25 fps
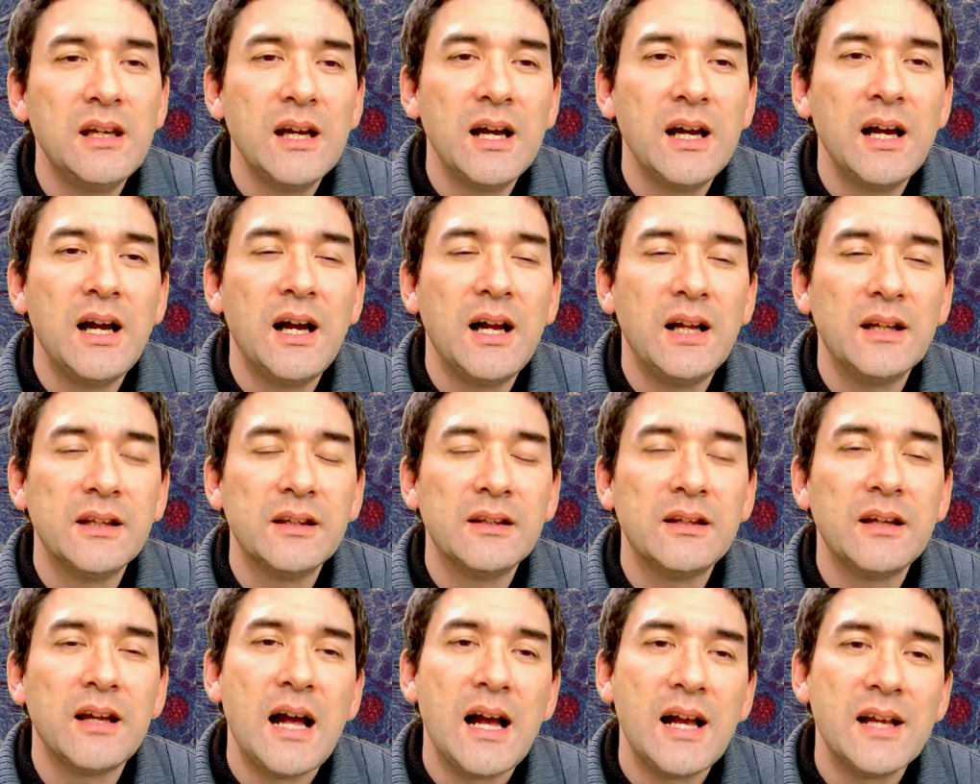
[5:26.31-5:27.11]

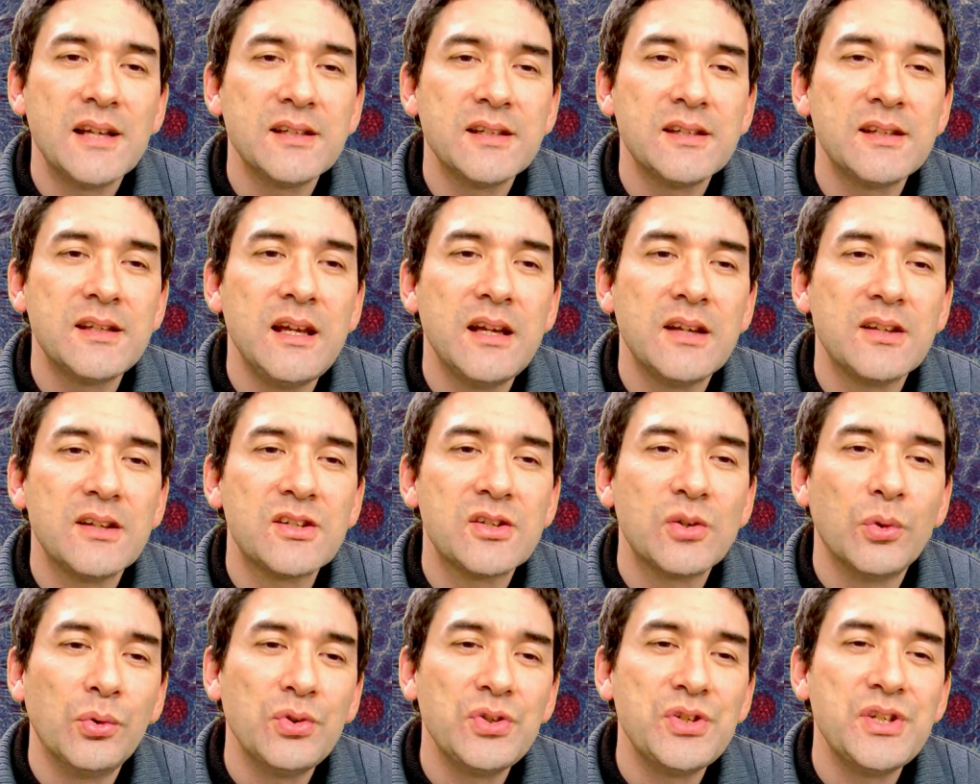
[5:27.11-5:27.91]
And uh, as they
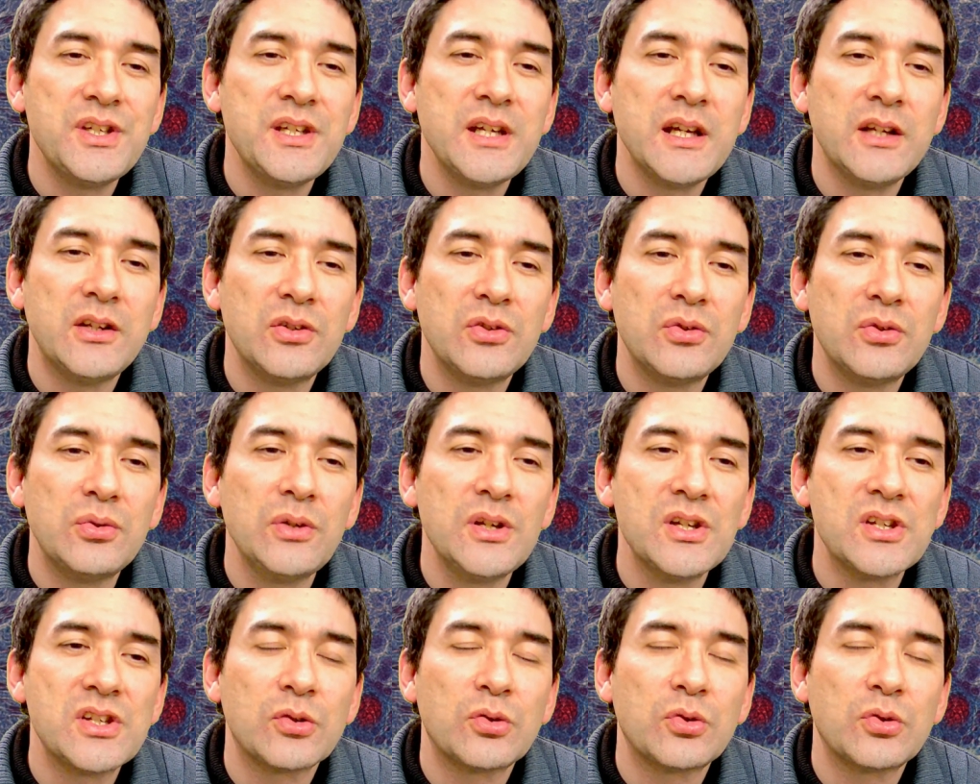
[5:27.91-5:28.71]
associate to the
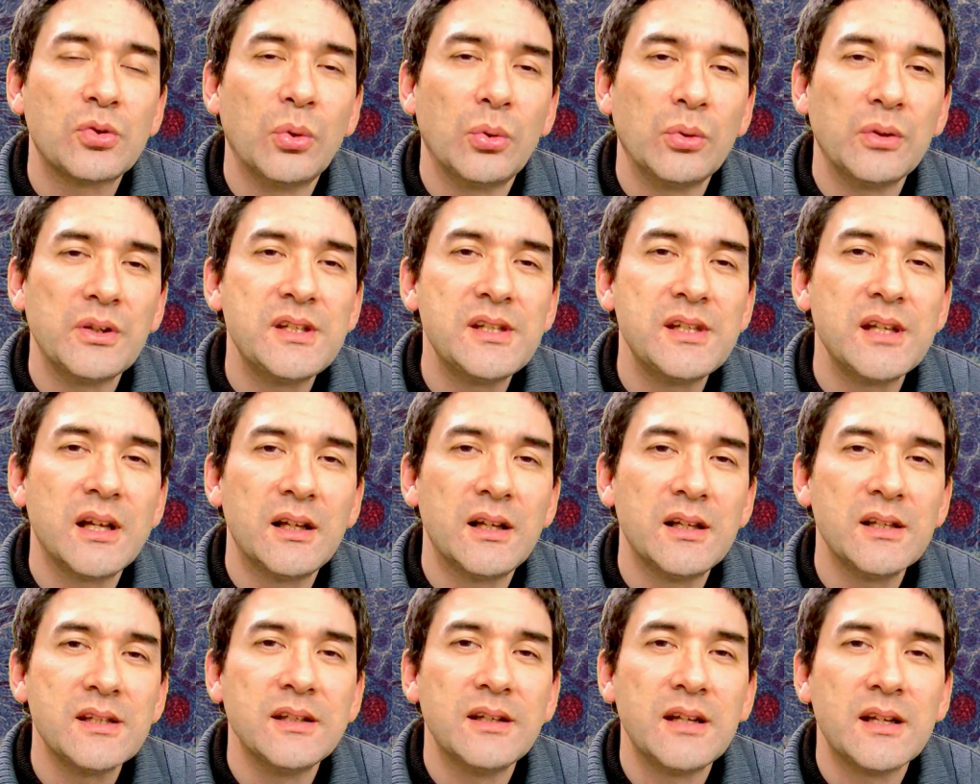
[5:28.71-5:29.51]
Sertoli
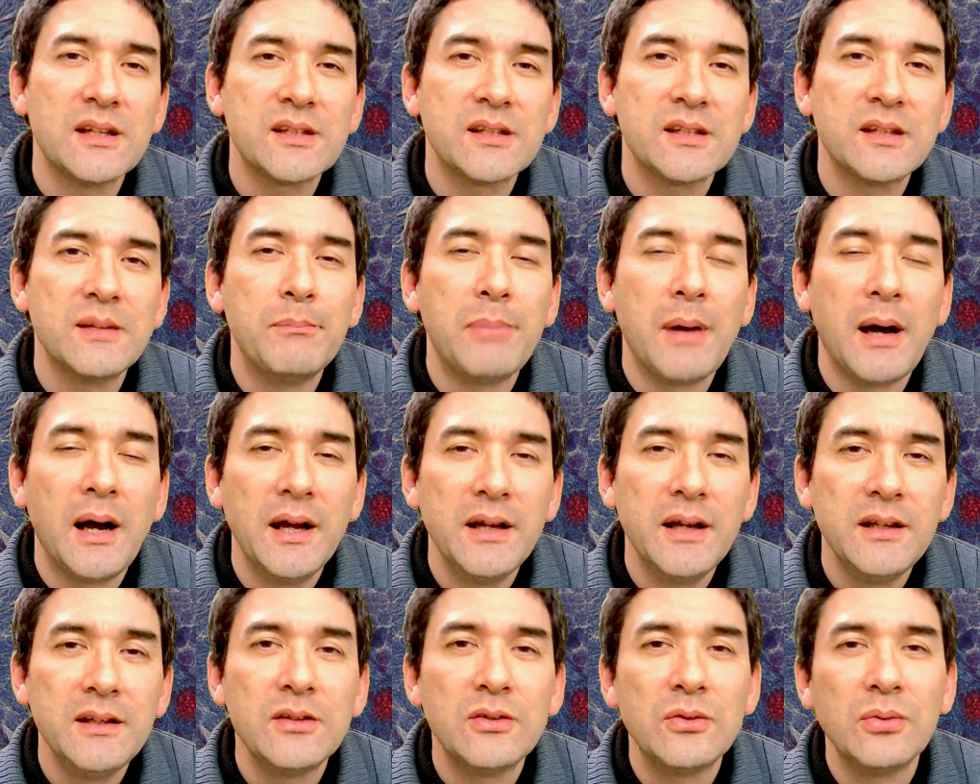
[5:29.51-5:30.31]
cells and as they
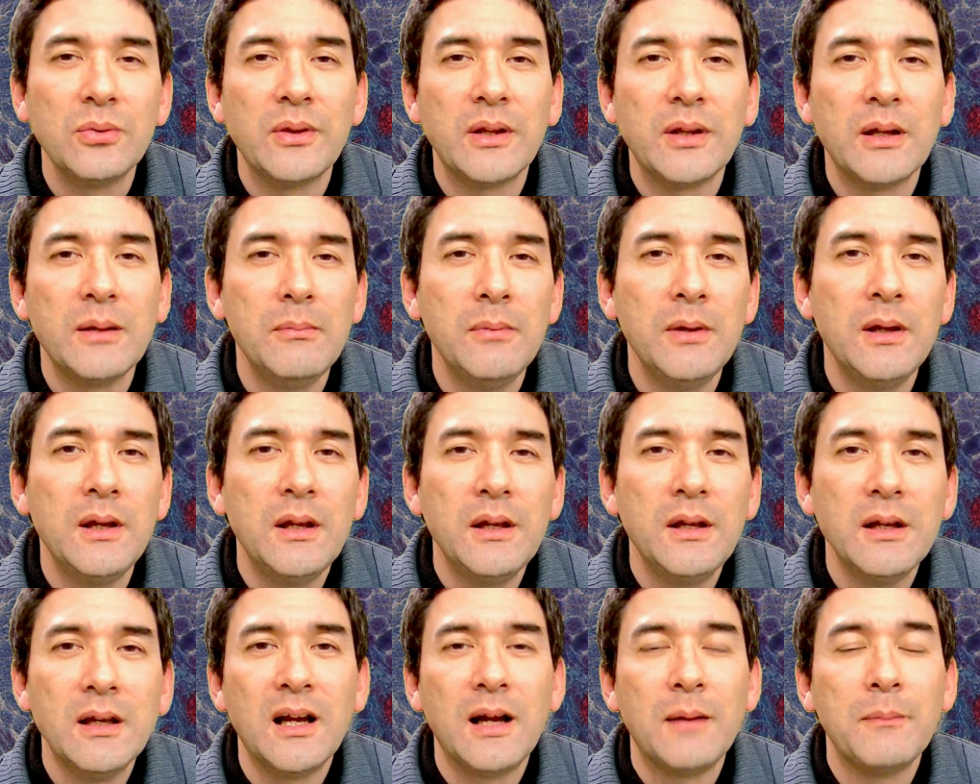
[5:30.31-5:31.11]
bind to them,
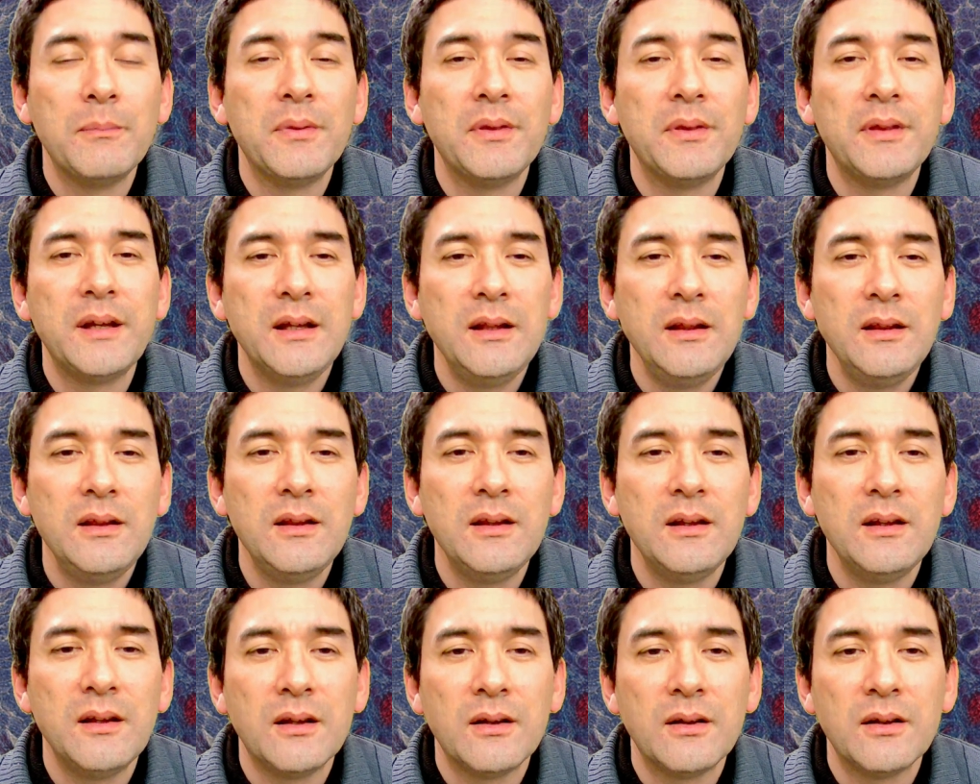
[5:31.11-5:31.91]
um, then
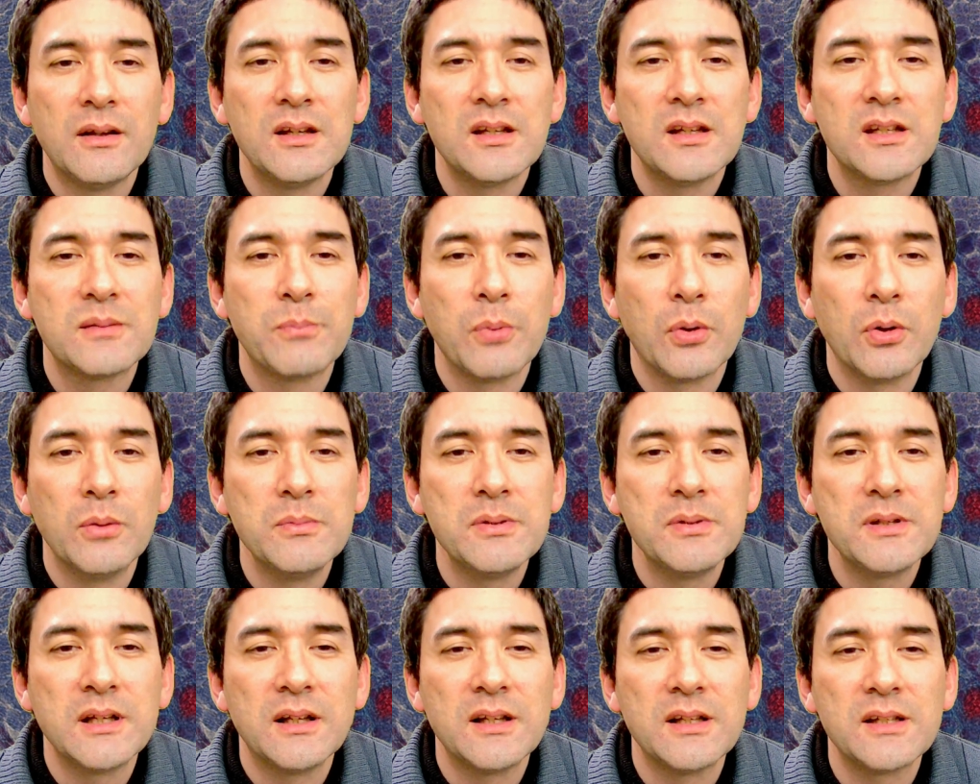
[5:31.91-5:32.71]
the sperm
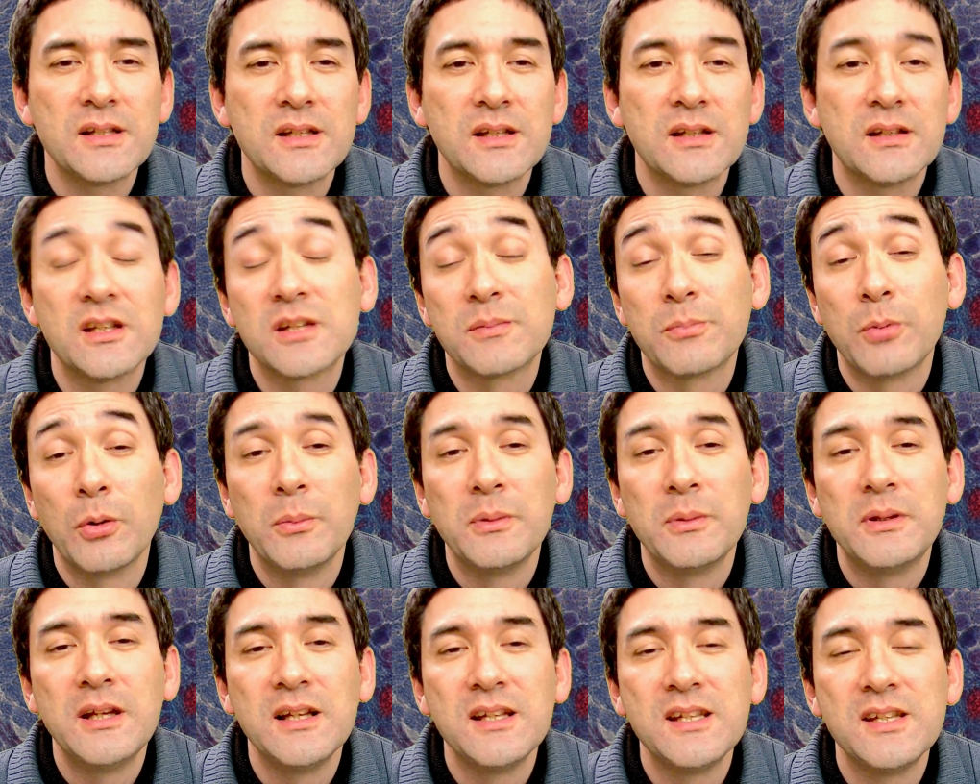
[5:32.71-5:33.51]
cells, the
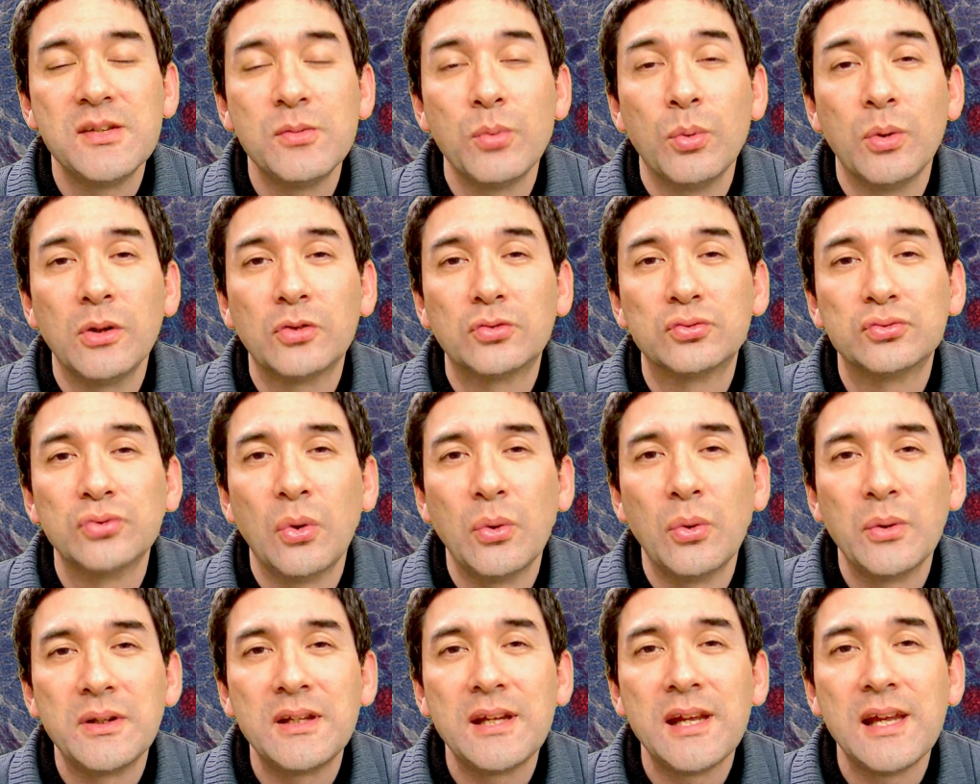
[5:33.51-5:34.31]
spermatids will
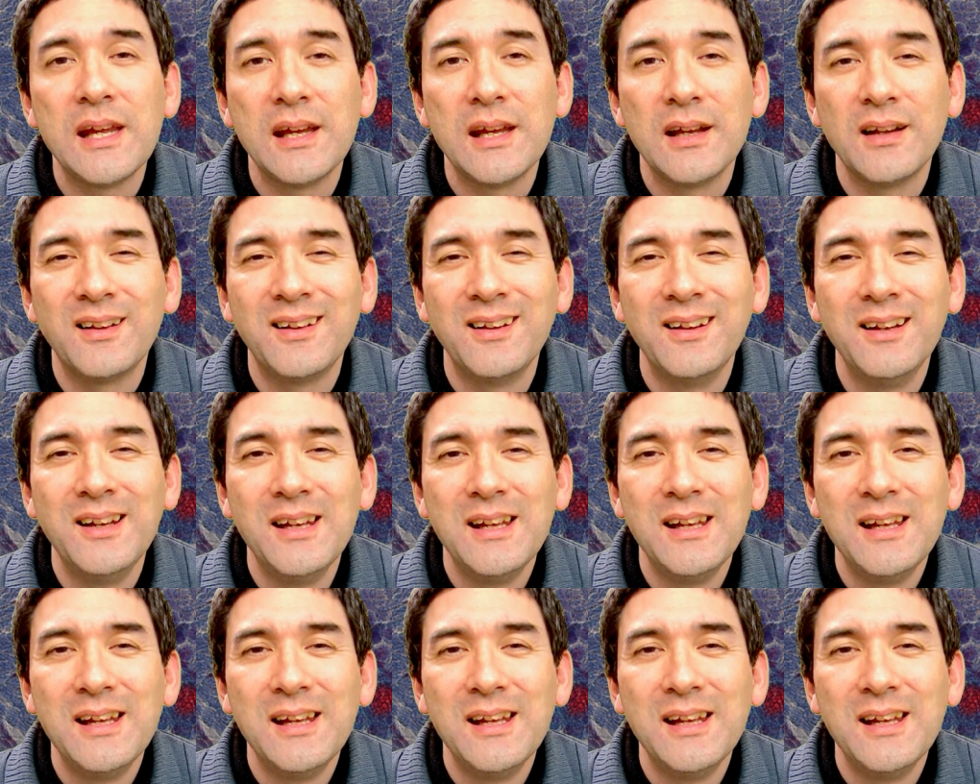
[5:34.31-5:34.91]
grow a tail.